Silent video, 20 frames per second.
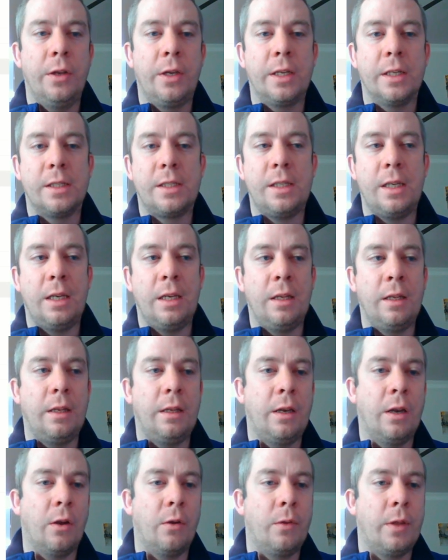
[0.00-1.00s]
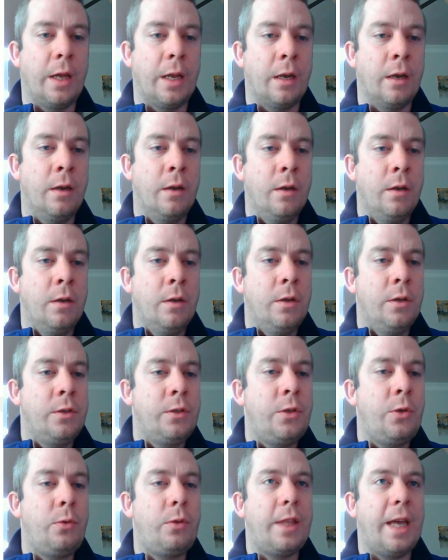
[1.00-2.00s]
can see, that
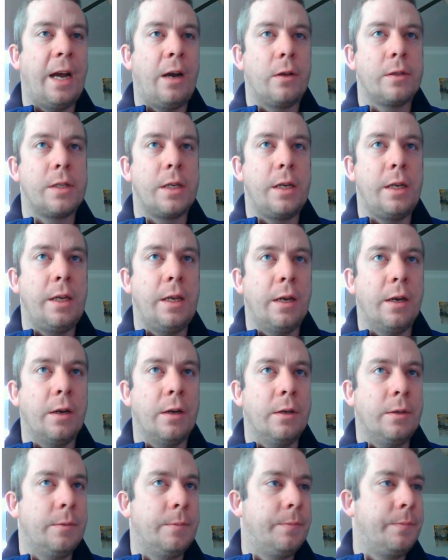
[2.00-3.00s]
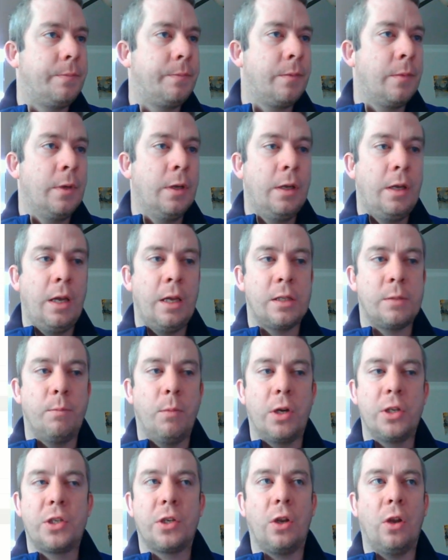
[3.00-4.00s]
2,000 here is
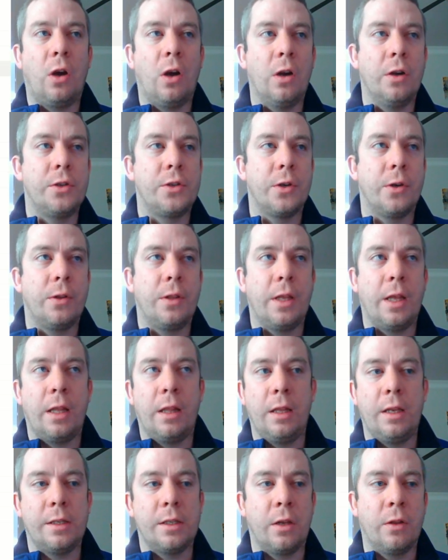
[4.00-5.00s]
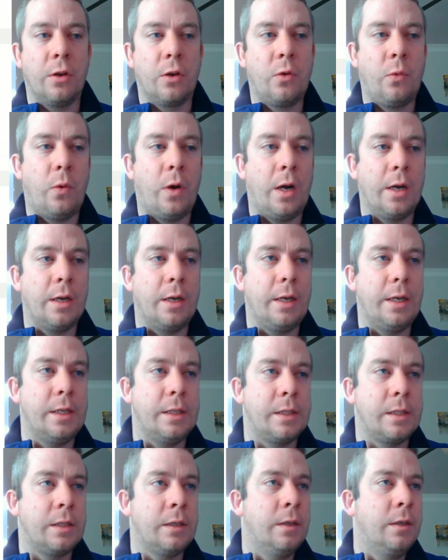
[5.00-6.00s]
much larger than these other
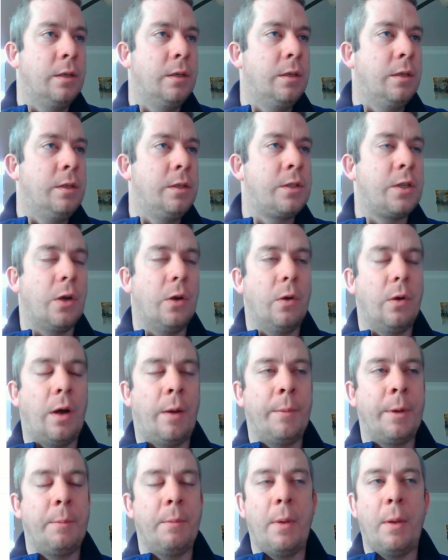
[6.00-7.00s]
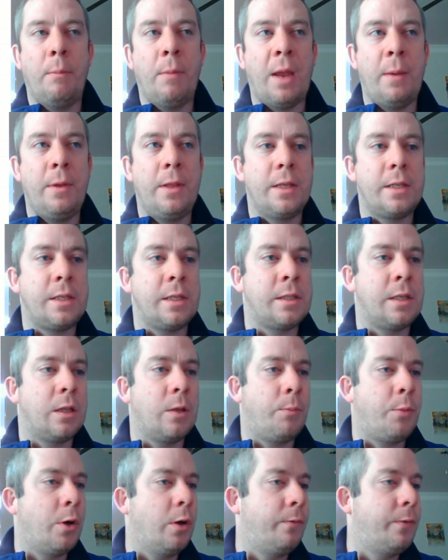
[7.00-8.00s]
quantities. So, I mean, maybe this isn't the
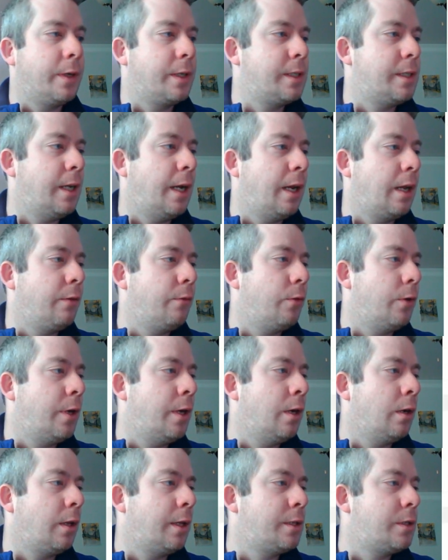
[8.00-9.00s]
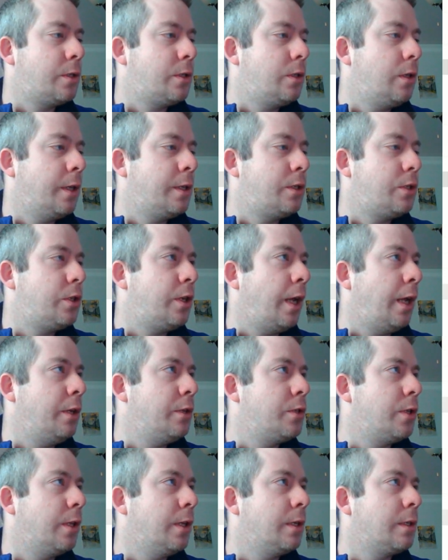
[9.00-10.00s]
perfect setting for here. Let's change
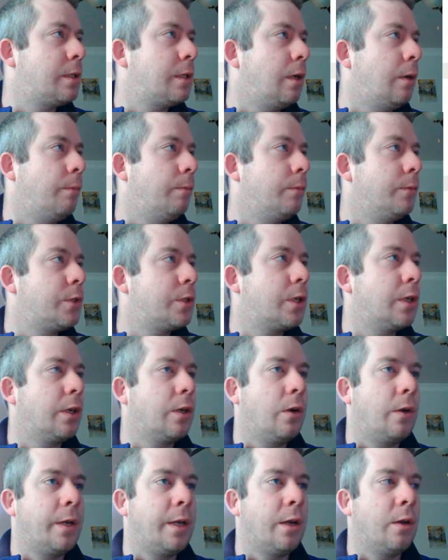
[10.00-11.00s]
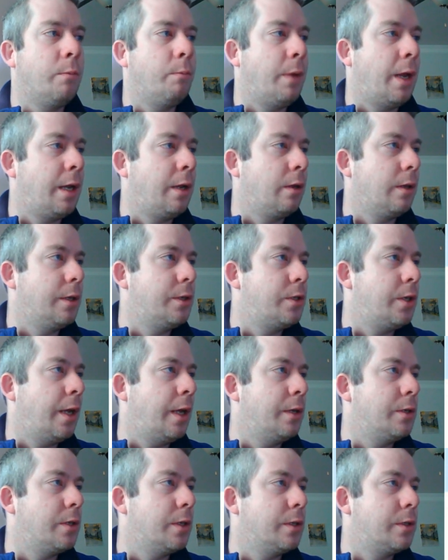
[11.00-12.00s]
this. I'm just going to go in here and manually
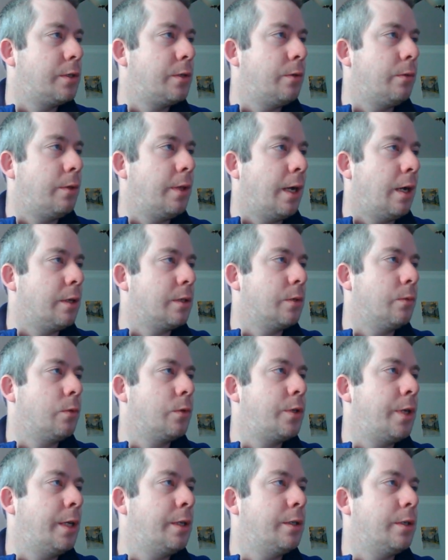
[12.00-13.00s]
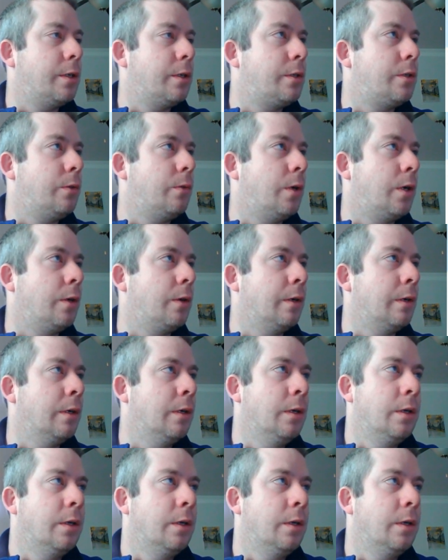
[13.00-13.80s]
change this 2,000. We'll change it to 200